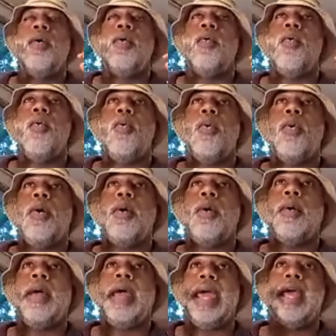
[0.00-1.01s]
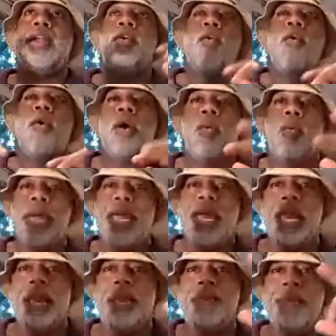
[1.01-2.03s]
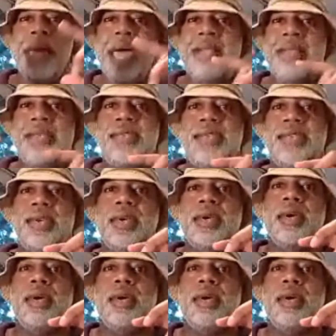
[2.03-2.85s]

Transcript: or weakening men's